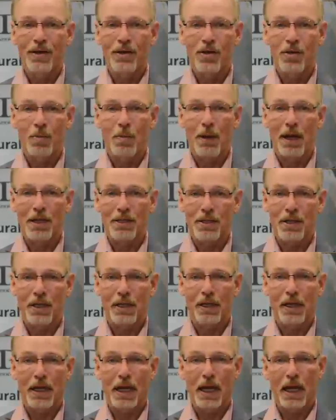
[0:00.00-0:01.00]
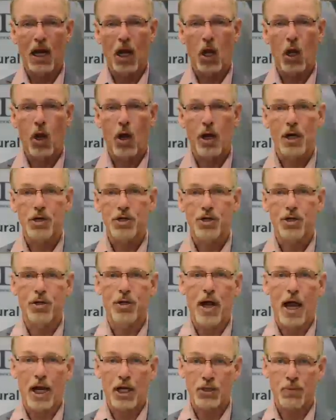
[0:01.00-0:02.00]
you basically get a larger
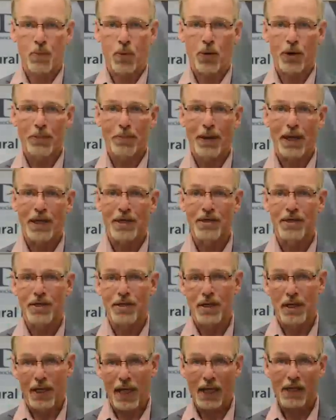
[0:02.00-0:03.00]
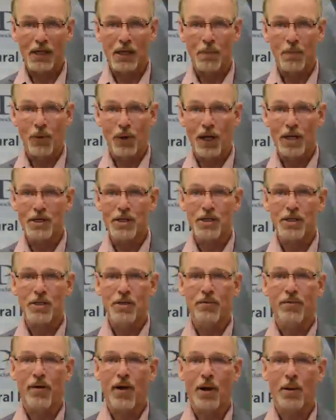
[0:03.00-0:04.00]
export basis that depresses
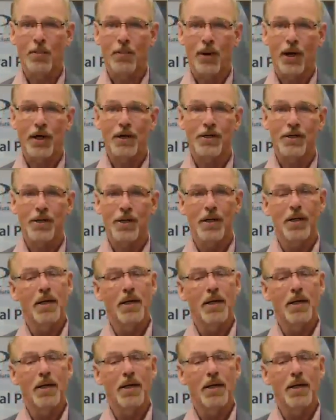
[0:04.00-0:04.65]
the farm price